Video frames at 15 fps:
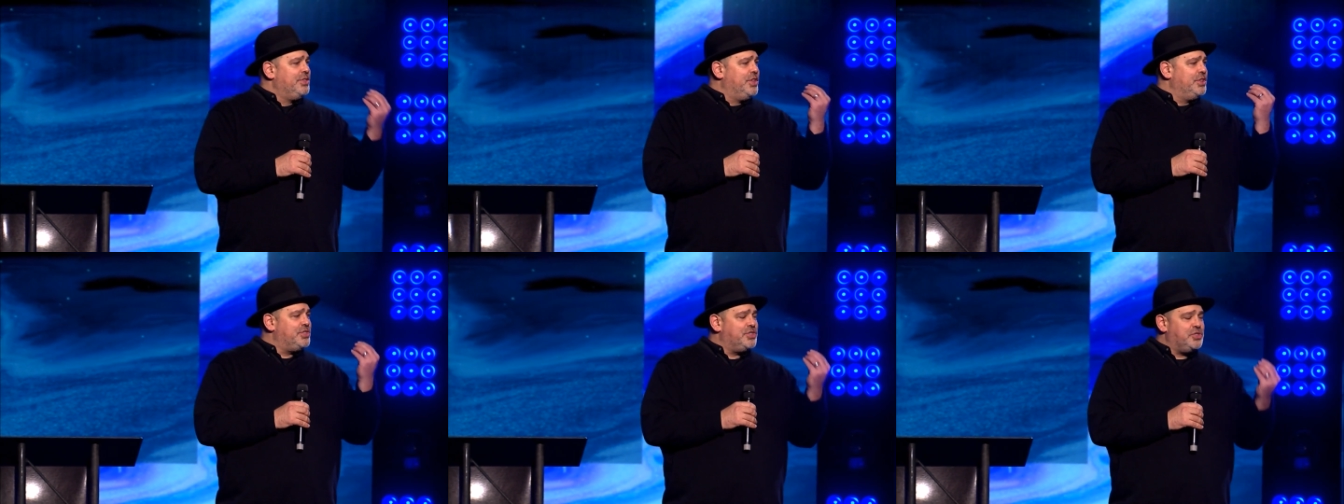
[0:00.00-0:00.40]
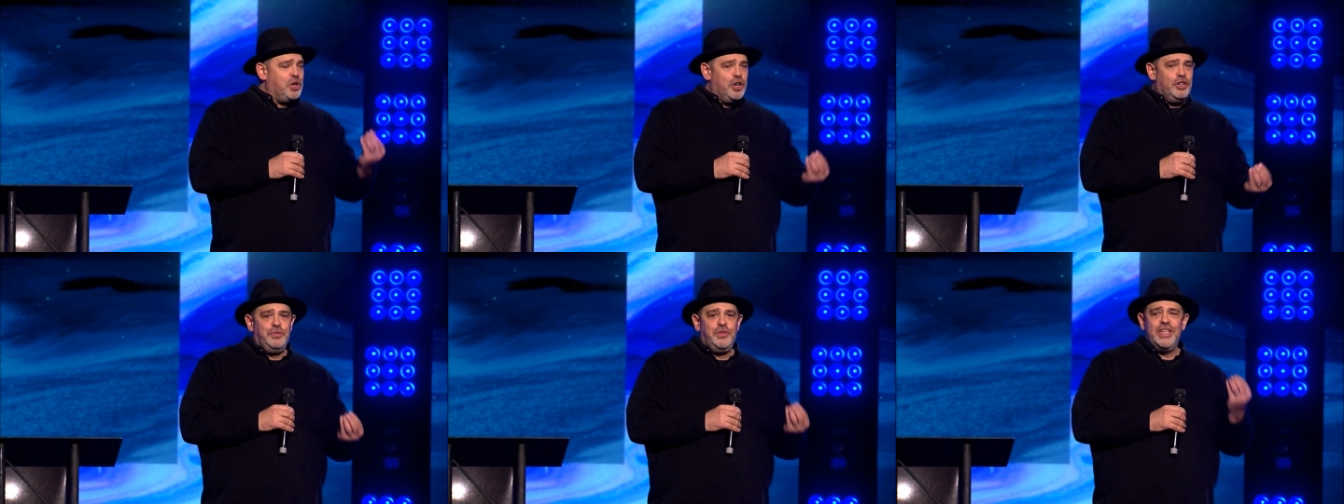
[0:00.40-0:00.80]
the
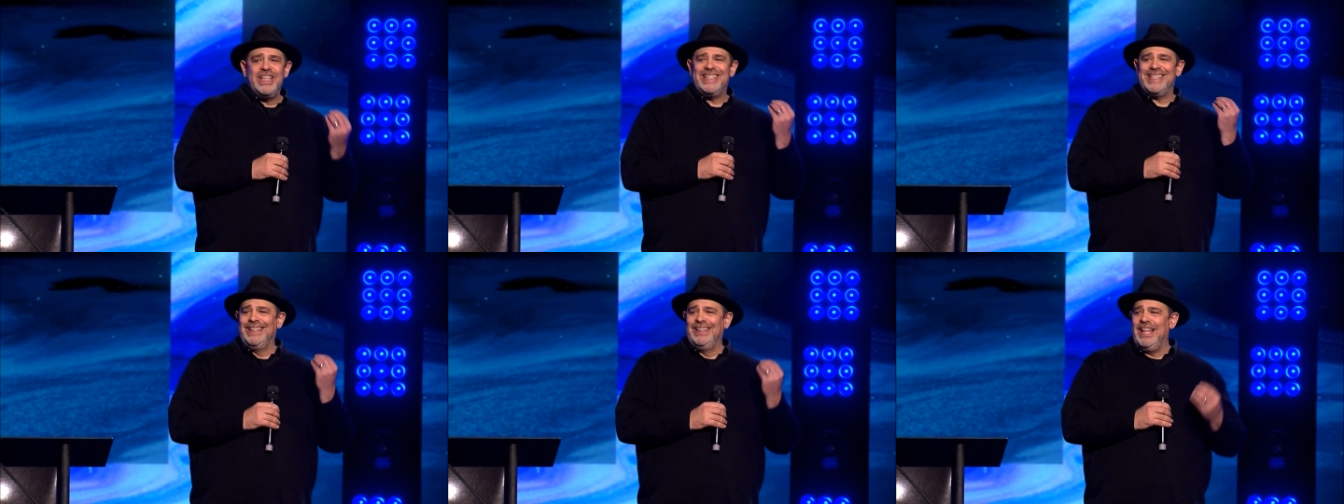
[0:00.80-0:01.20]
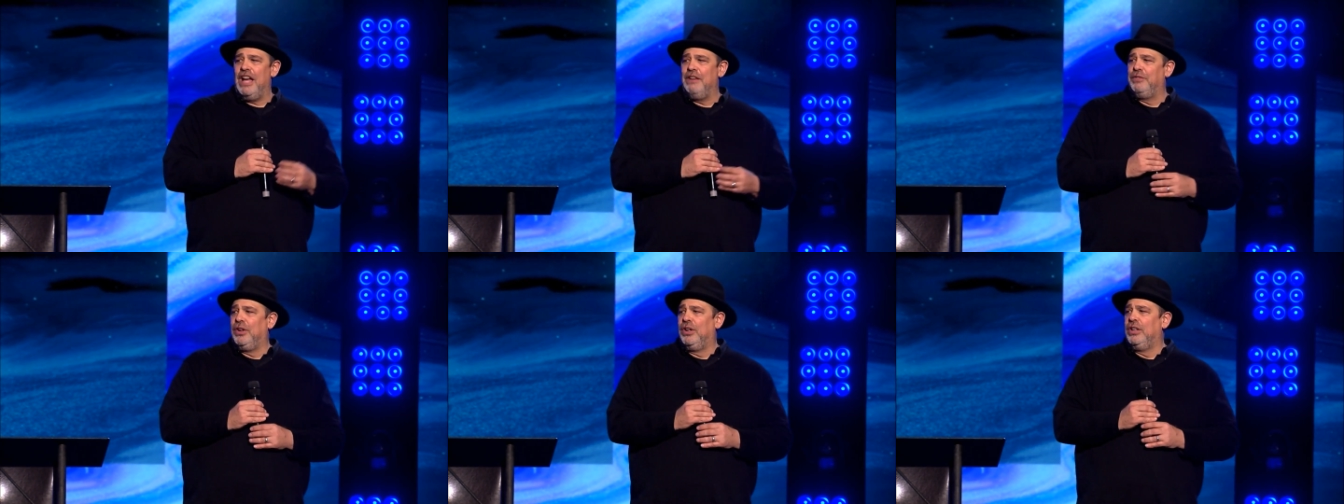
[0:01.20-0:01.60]
surface
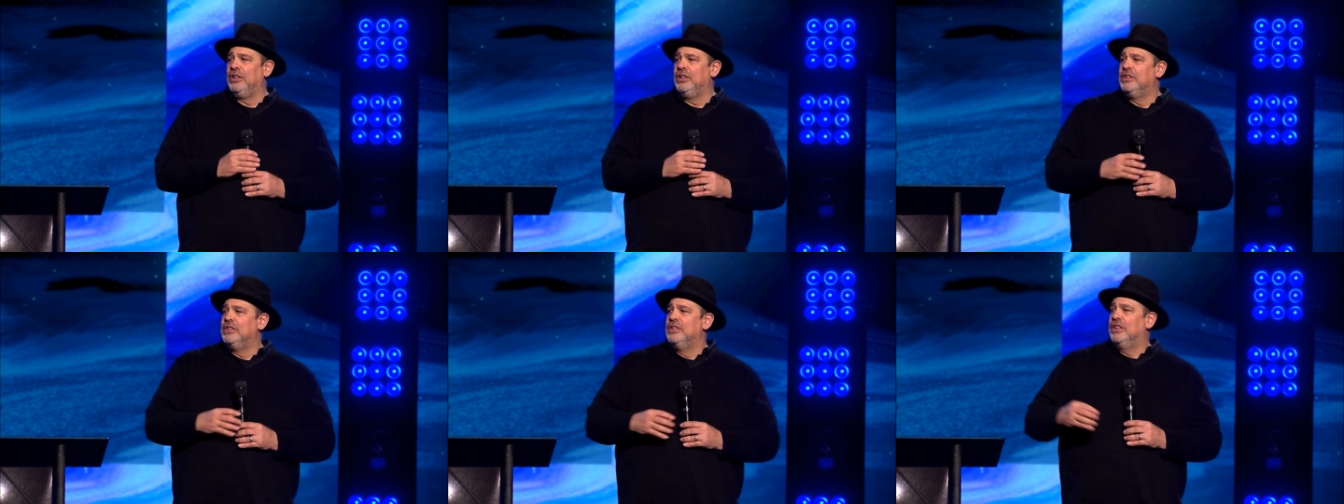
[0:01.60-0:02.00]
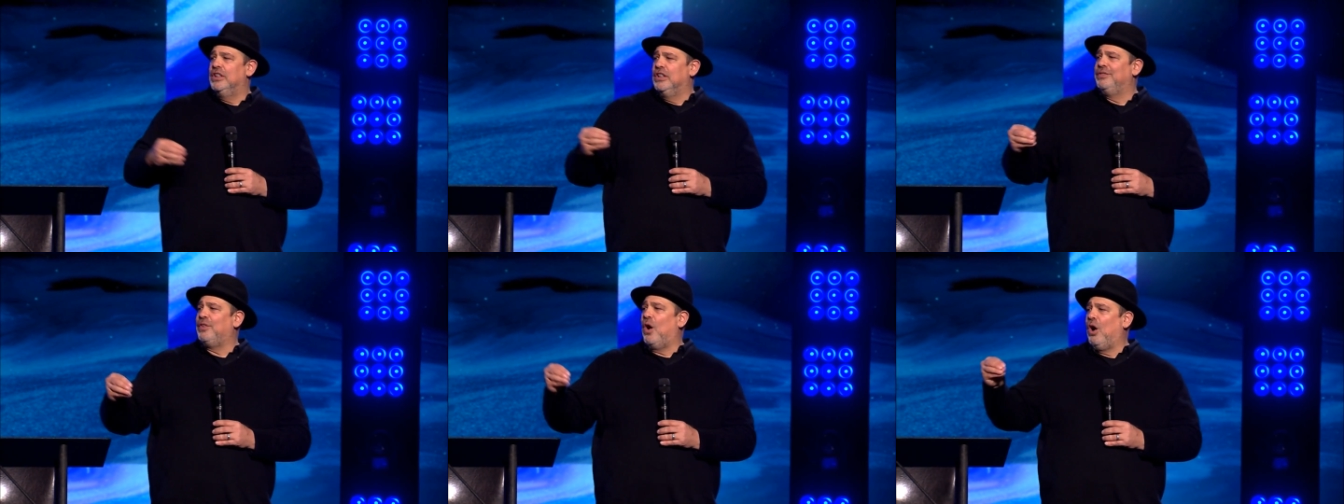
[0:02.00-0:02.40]
level
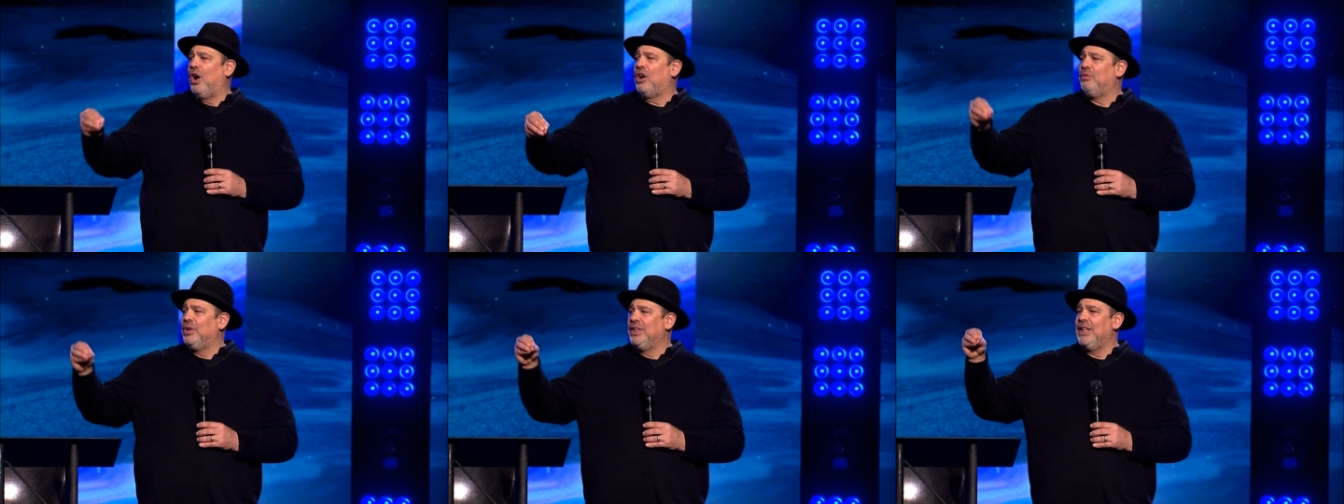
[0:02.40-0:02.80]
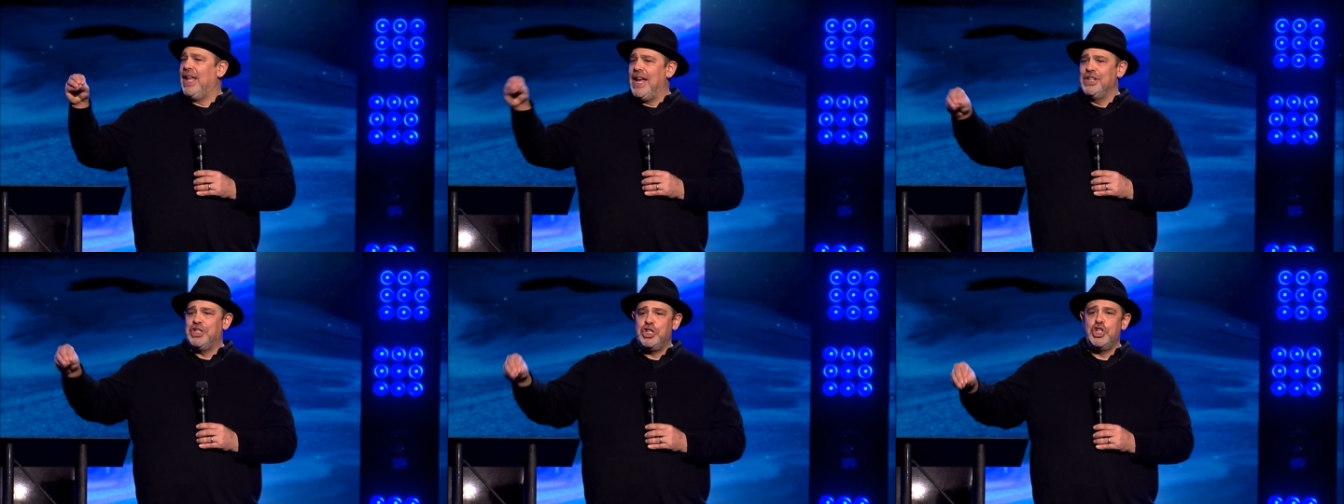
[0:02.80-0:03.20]
of our
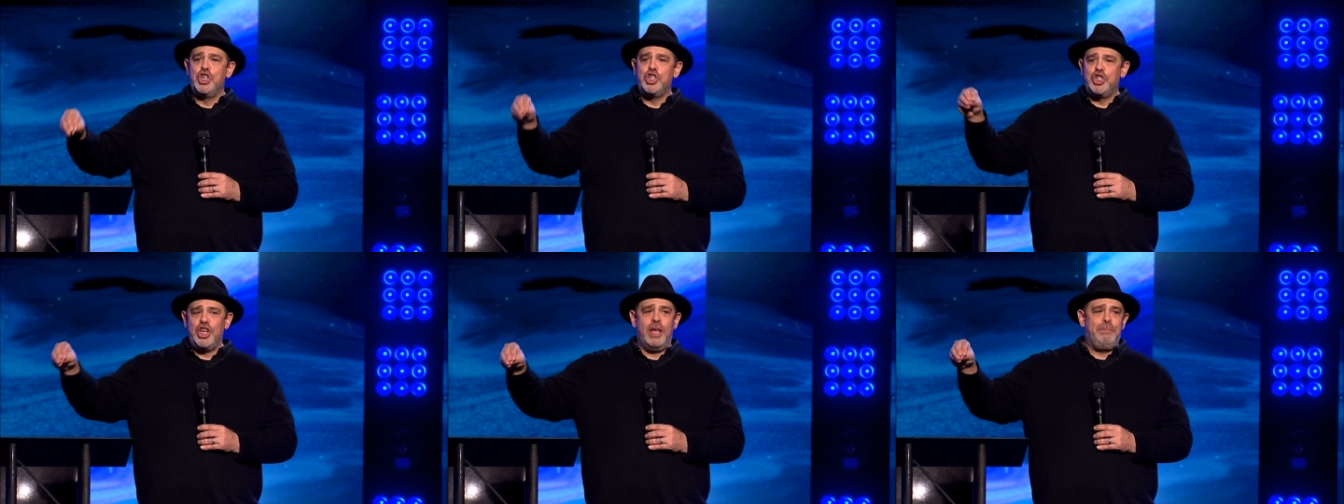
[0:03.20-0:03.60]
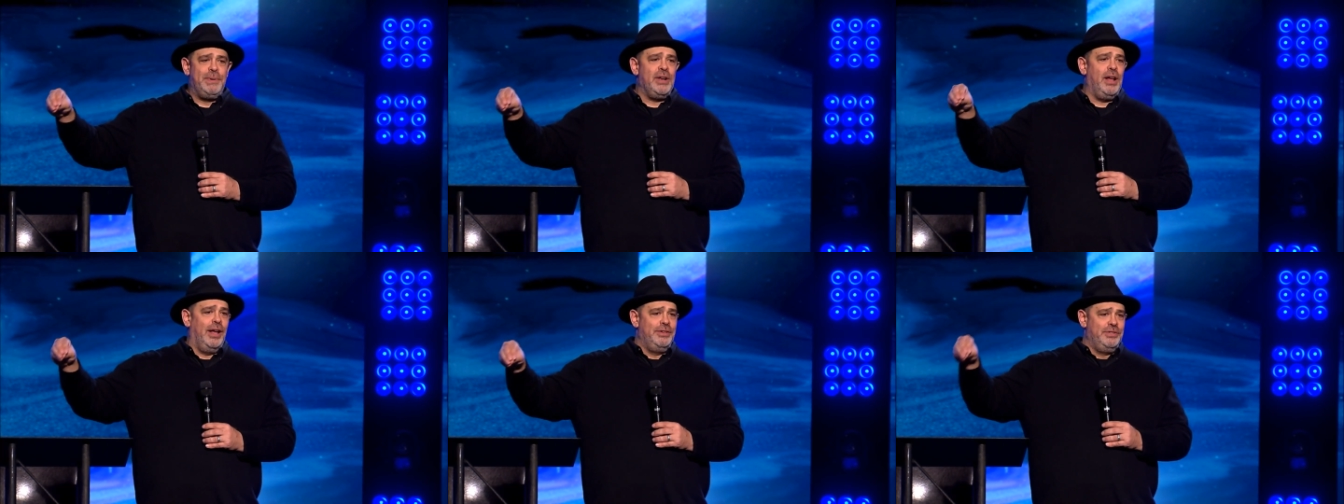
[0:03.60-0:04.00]
relationship
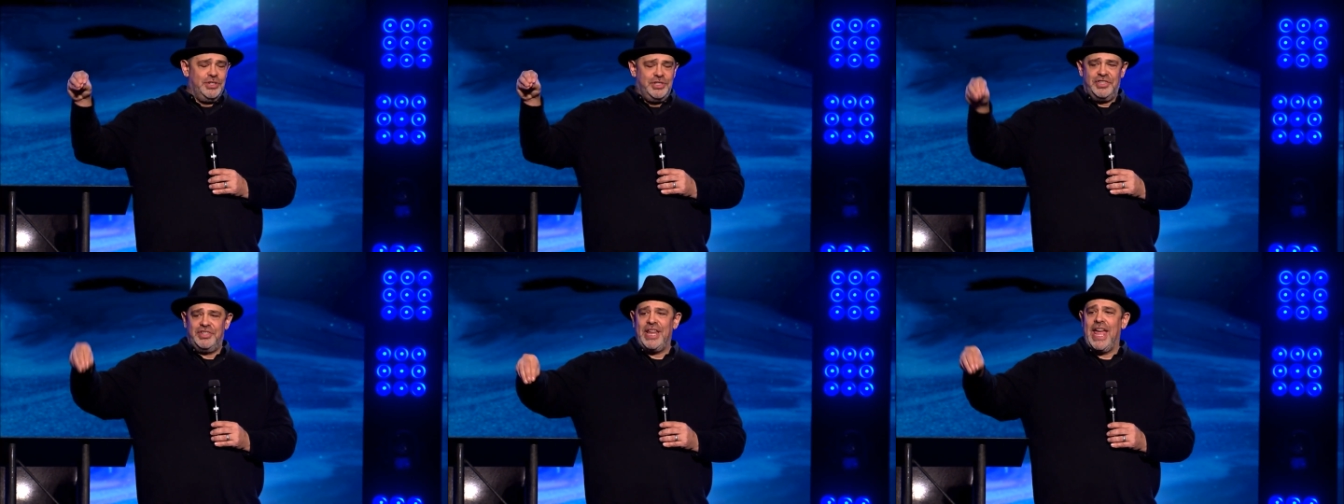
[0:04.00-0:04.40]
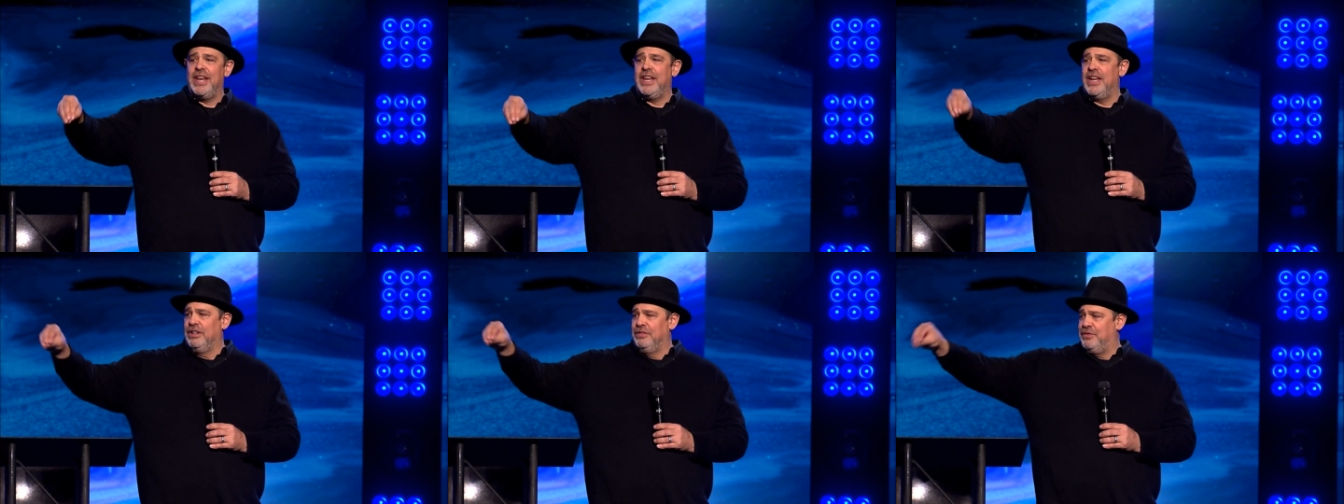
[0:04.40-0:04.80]
and
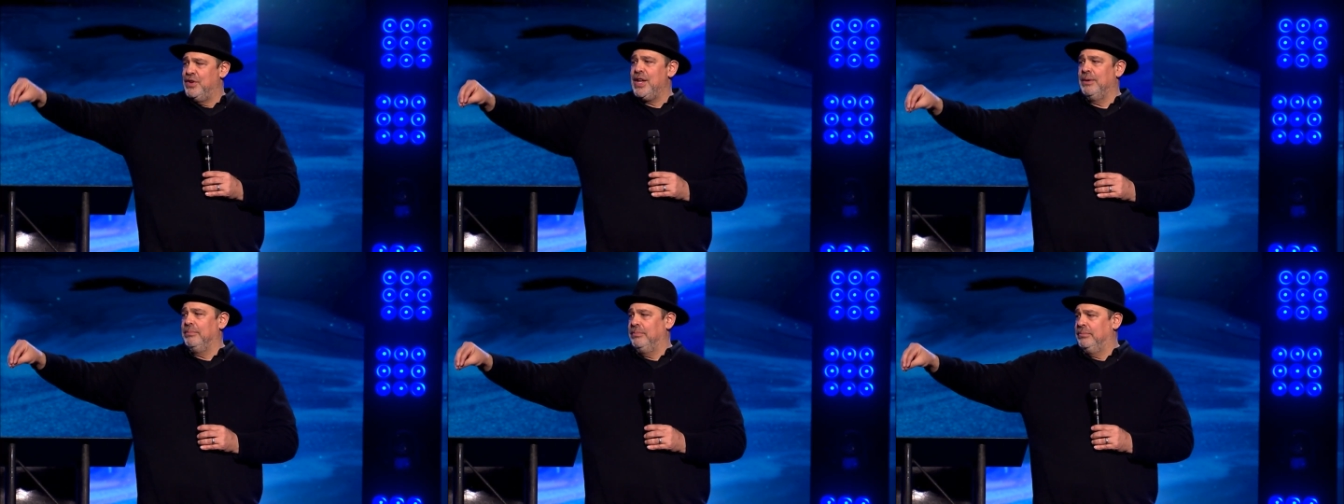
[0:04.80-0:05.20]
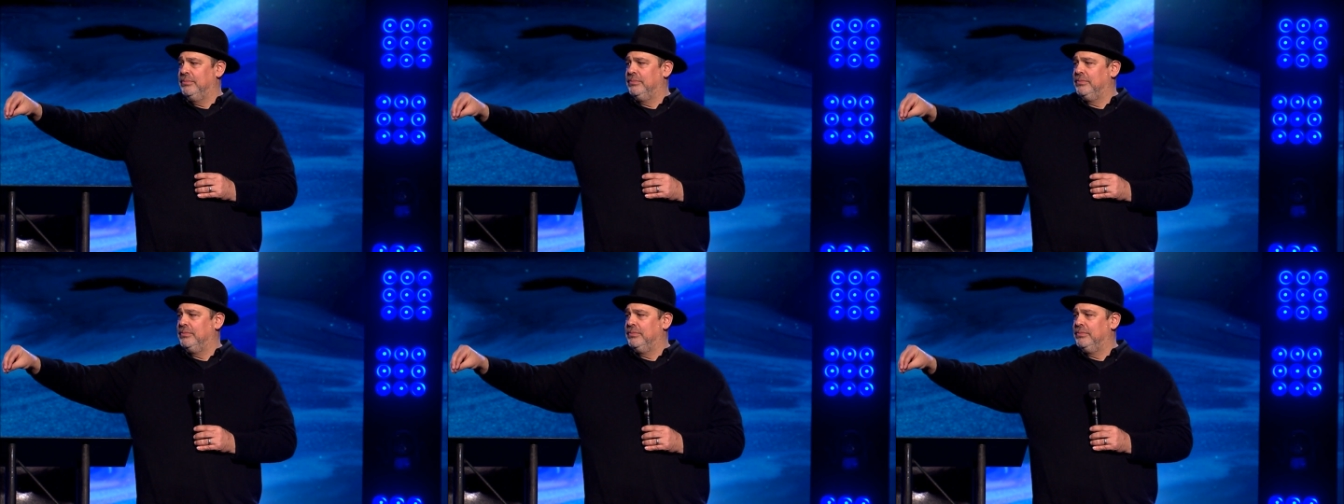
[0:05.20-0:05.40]
understanding of Him.